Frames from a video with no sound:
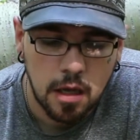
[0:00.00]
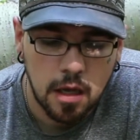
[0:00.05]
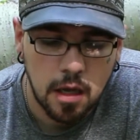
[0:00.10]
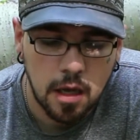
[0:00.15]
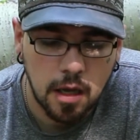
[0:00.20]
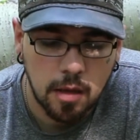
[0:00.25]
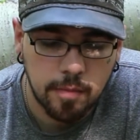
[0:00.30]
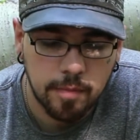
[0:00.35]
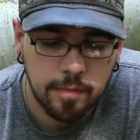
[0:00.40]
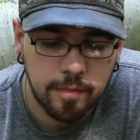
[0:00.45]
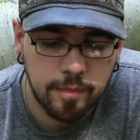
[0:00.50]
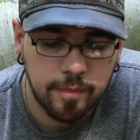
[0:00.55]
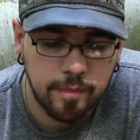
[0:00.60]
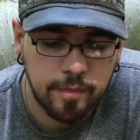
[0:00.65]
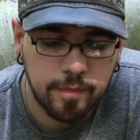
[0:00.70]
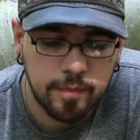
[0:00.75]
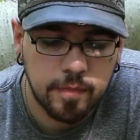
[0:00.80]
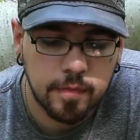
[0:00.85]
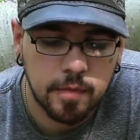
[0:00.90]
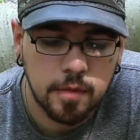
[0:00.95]
Um,
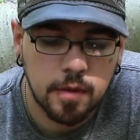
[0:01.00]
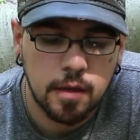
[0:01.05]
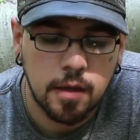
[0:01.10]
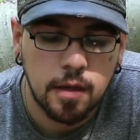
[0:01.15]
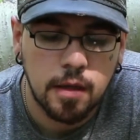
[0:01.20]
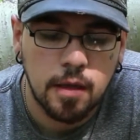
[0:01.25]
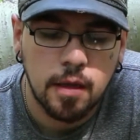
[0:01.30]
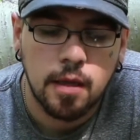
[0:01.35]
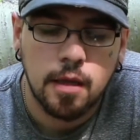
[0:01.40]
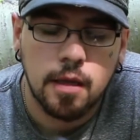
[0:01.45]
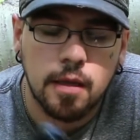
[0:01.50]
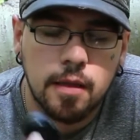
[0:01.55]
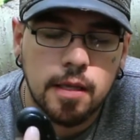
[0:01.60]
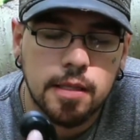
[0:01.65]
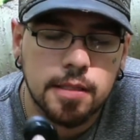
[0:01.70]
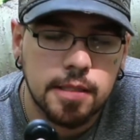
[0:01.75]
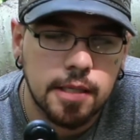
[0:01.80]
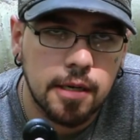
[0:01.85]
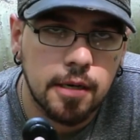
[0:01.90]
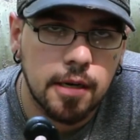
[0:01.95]

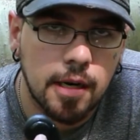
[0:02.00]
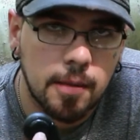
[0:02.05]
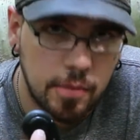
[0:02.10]
this here,